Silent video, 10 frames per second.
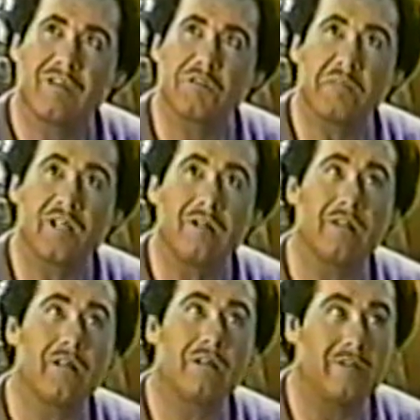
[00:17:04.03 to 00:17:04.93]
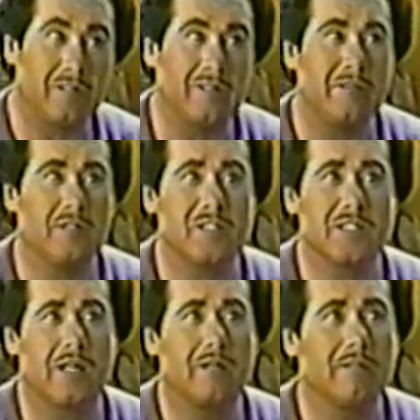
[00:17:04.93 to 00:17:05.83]
my health, I couldn't live in the
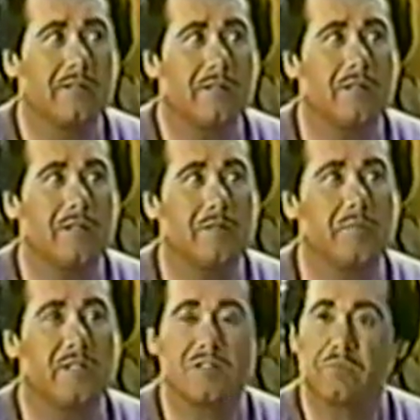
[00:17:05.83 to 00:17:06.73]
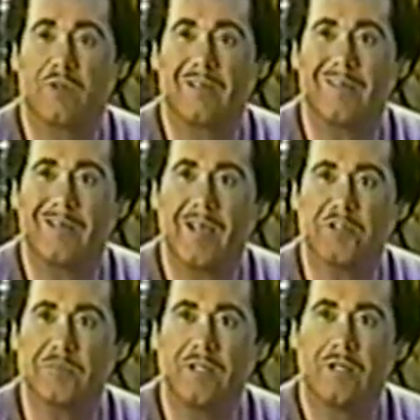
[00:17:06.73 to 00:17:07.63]
South because of bronchial
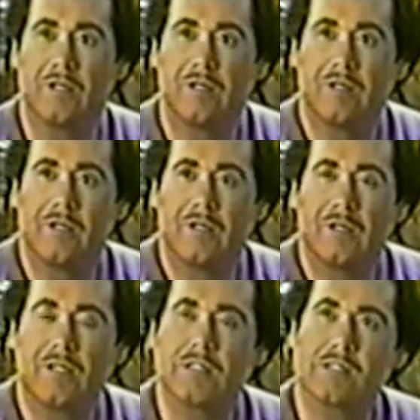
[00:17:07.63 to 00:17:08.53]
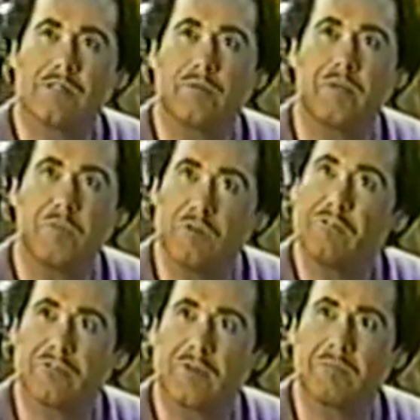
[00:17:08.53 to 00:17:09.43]
asthma. And so we moved
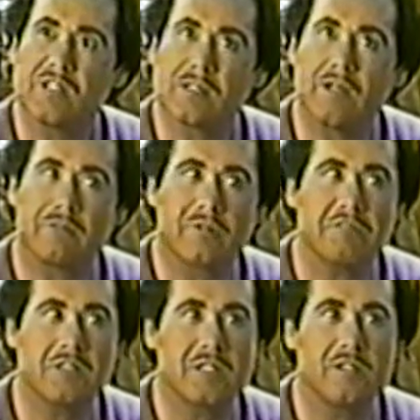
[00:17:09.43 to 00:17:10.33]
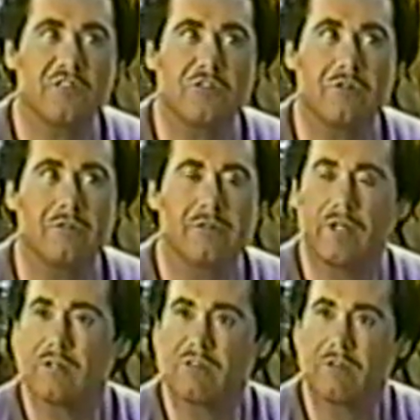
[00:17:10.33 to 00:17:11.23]
from the South when I was 10 years old to
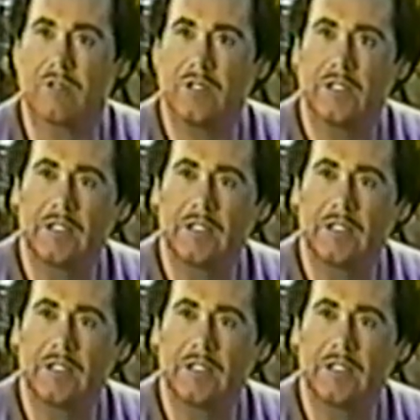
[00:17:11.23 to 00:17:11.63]
Arizona.